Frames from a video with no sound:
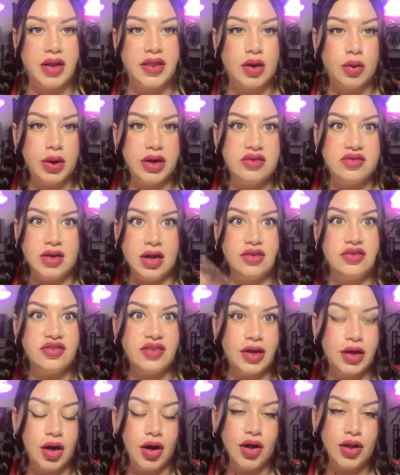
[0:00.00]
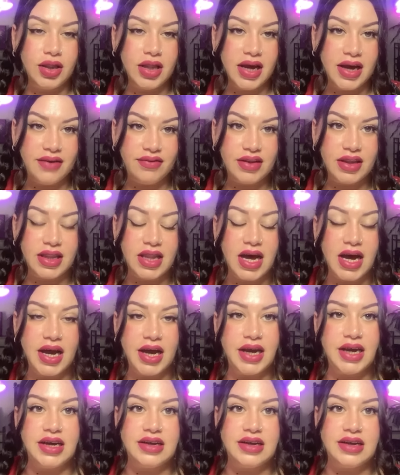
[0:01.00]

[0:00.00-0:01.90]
That way it's not just like, oh, love and light.